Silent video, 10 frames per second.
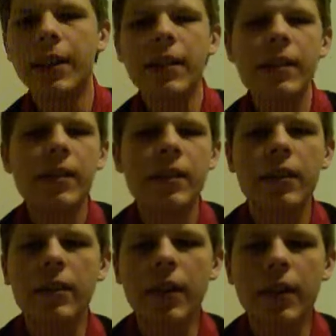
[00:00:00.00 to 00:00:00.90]
Guys,
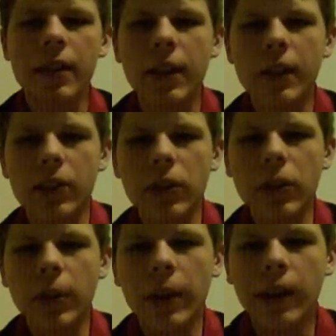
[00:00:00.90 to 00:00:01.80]
decided I'd
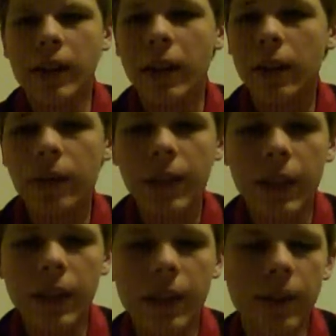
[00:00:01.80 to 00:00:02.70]
do another
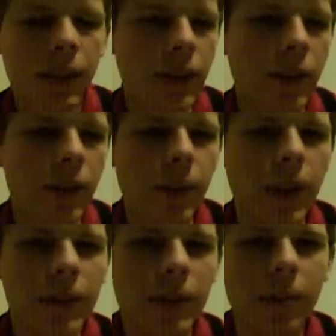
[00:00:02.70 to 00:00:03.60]
video. I know you
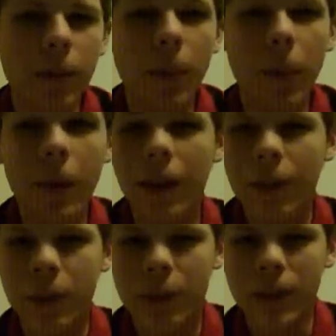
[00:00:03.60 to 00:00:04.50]
guys are getting
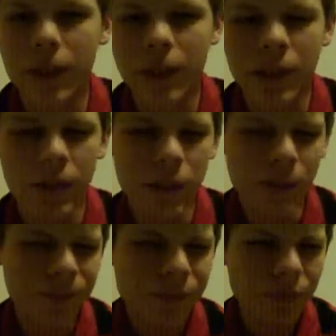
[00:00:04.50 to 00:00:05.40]
bombarded with my
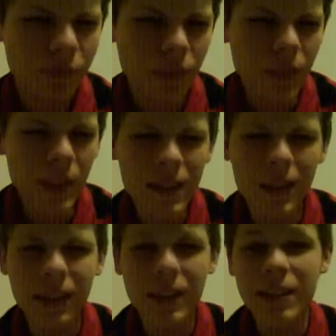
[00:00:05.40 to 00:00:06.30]
videos.
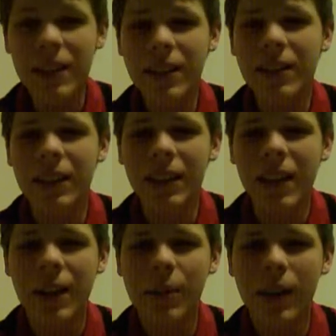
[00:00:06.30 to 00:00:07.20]
I decided to take the
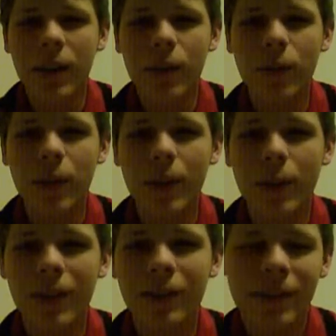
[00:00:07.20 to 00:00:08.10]
camera out for a
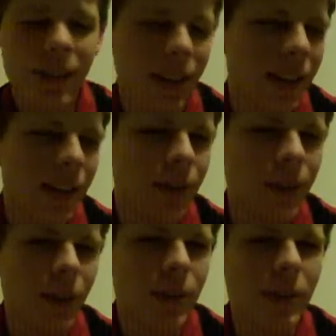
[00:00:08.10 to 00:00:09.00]
run. I
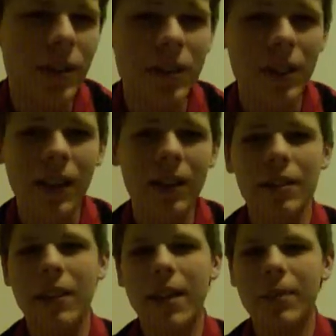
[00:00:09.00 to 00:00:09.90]
haven't used it since I got
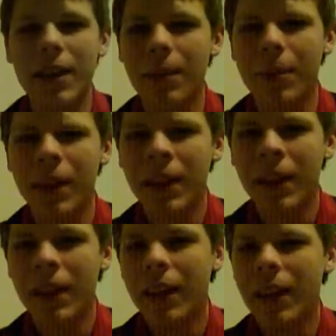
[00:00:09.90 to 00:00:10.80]
this laptop
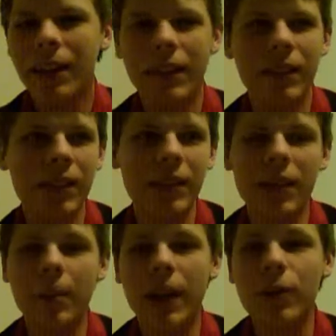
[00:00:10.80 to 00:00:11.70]
in
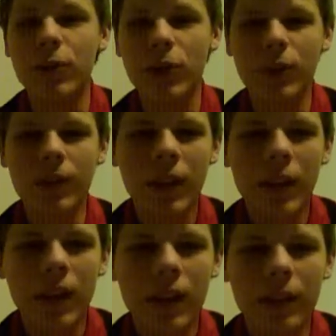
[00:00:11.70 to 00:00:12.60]
about June,
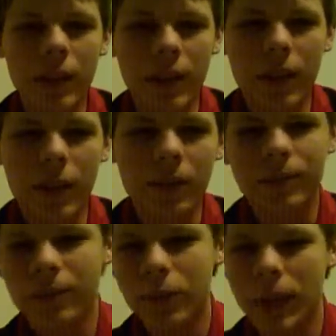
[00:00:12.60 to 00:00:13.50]
so
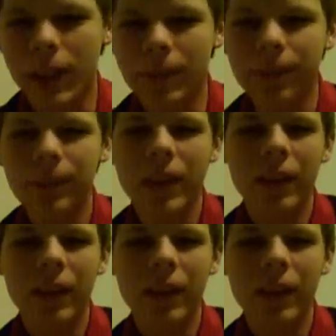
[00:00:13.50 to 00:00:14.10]
why not?